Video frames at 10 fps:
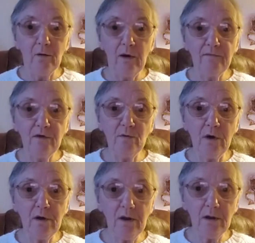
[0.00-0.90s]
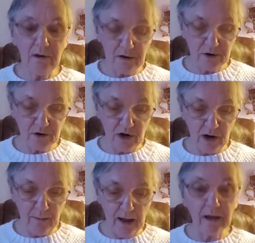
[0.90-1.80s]
Hello everyone, it's
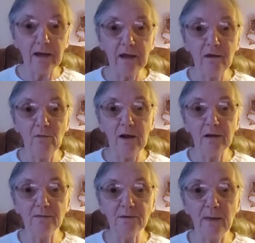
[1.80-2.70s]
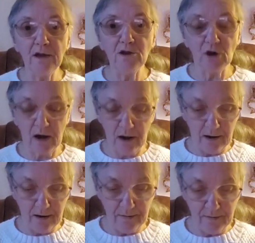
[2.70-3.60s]
Sheila back again. Welcome to my
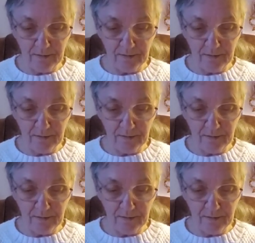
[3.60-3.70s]
channel.